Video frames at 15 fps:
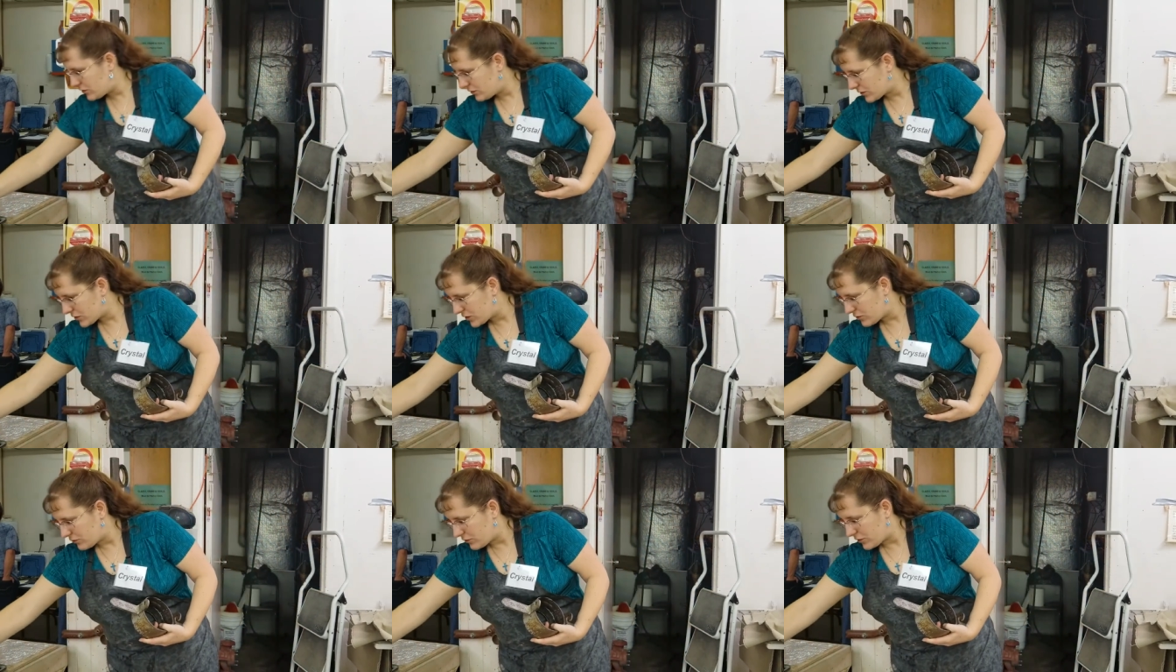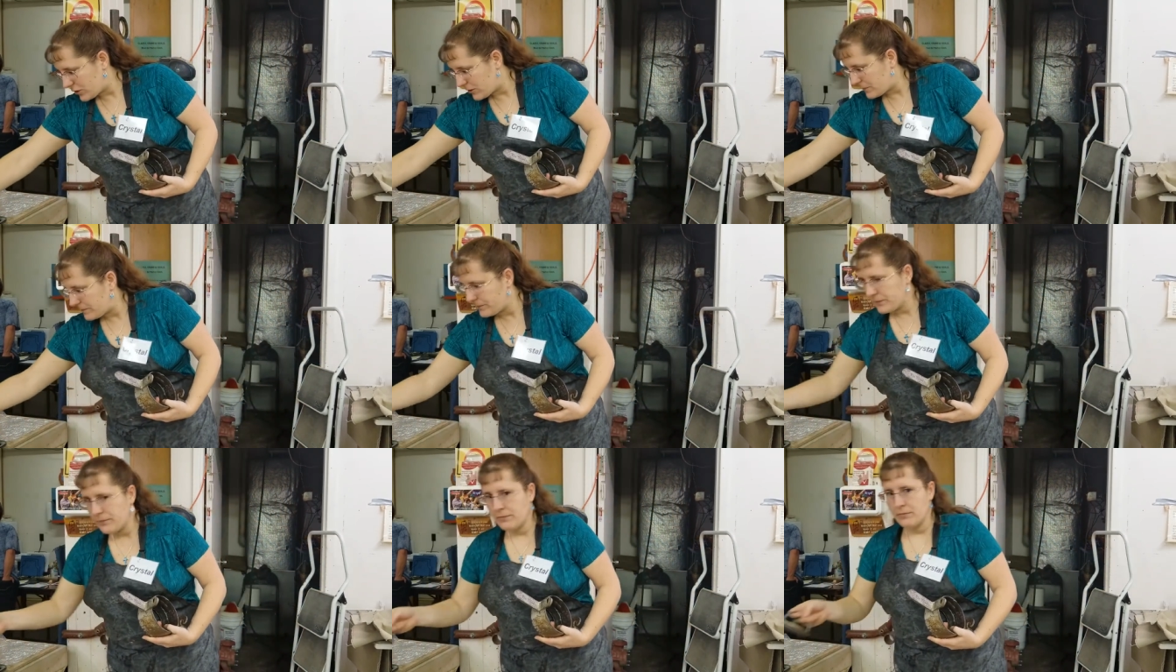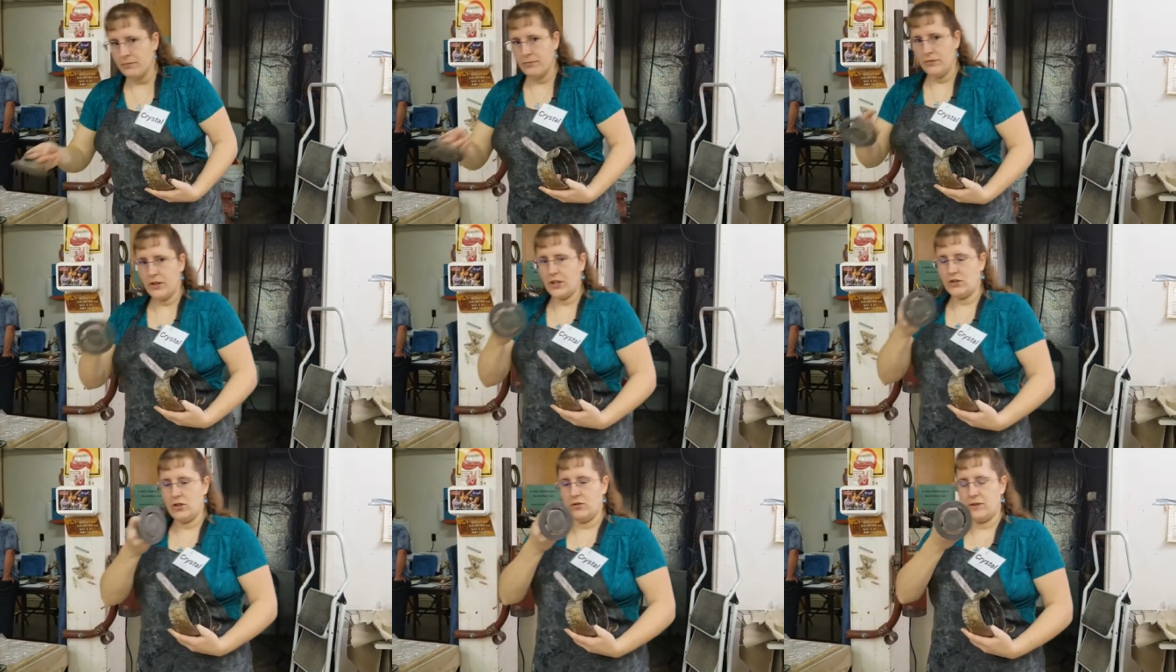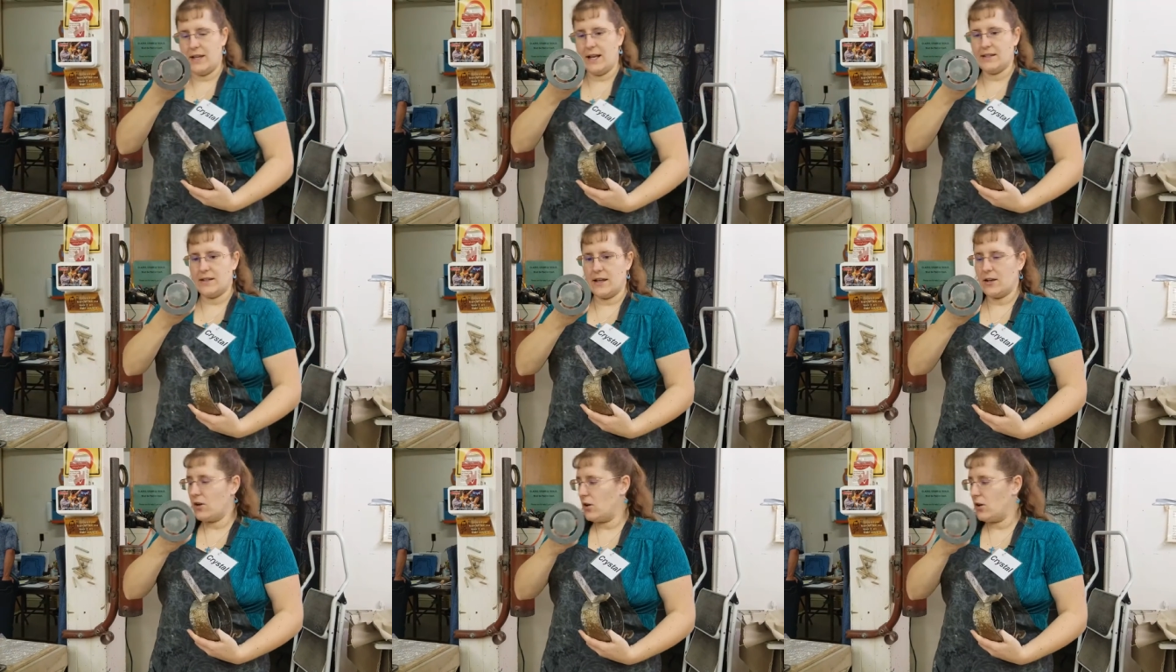your extruder. You can do things like